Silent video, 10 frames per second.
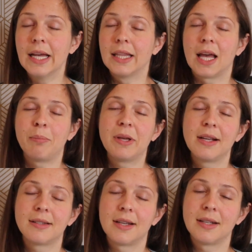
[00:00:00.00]
That
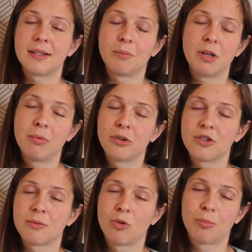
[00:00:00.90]
being said, some people are
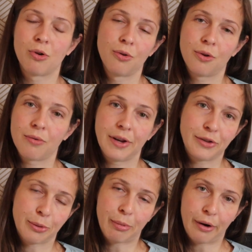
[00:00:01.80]
just more prone to
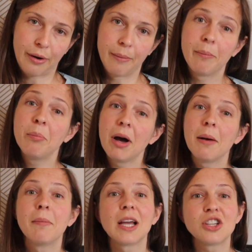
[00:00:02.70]
razor burn.
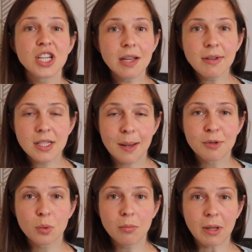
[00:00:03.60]
But my shaving
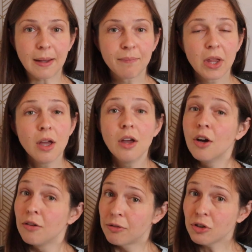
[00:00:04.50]
tips would be,
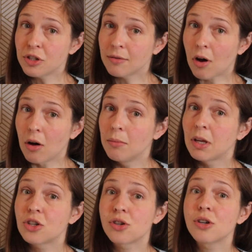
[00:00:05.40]
first of all,
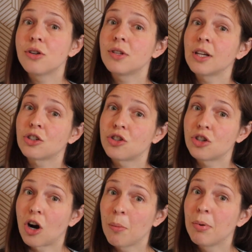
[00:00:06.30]
make sure you're using a
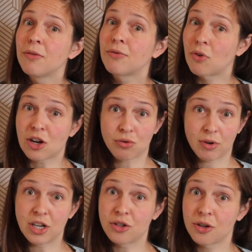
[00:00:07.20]
sharp, fresh
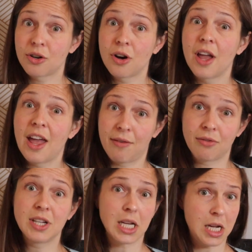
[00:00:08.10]
razor
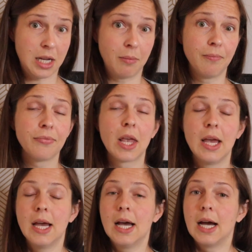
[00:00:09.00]
every time.
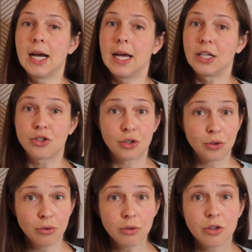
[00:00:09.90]
Uh,
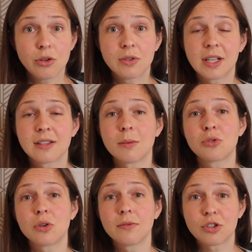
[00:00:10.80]
two, using some
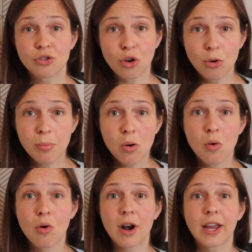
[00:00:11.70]
sort of a soap
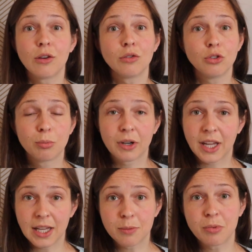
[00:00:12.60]
or a
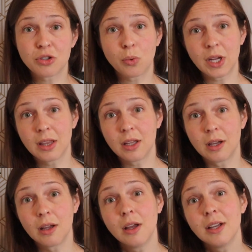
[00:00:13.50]
lubricant between the